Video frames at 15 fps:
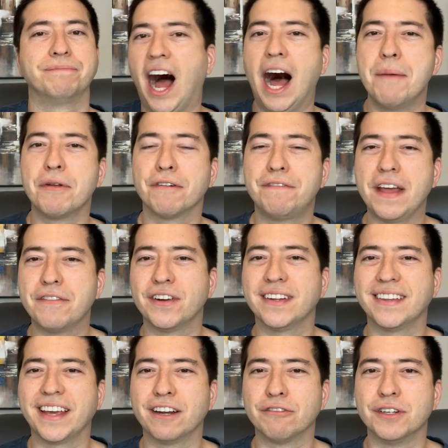I'm your favorite
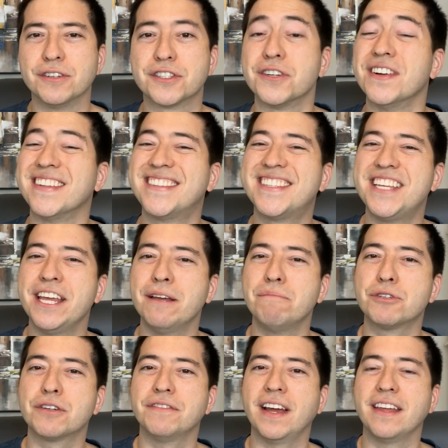Atlanta realtor, Tim
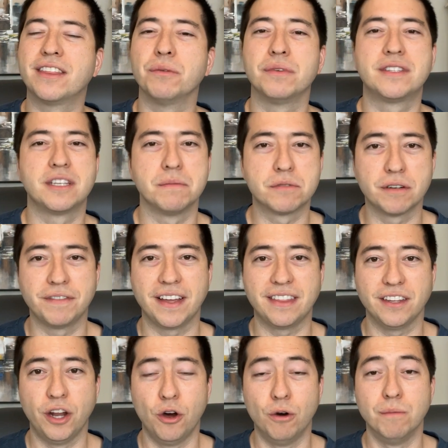Trevathan with Tim
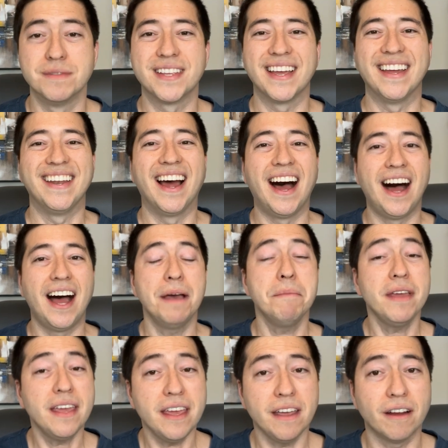Trevathan Homes, and
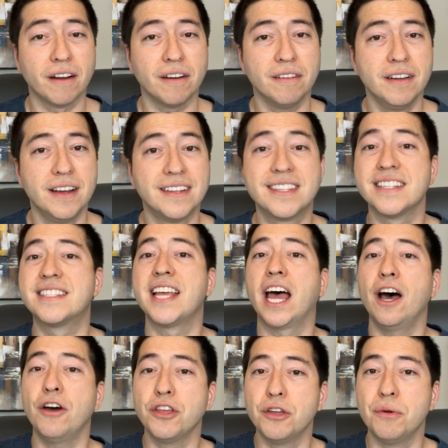I'm here to
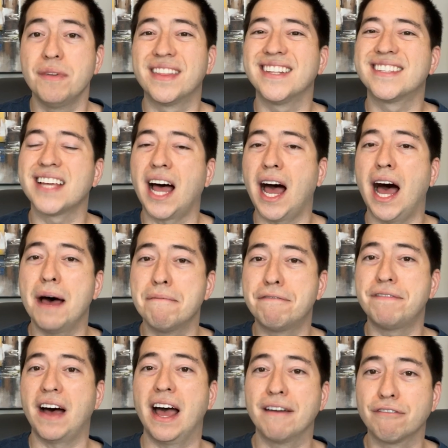tell you the
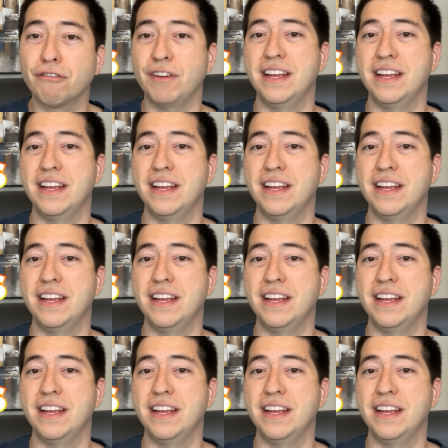top five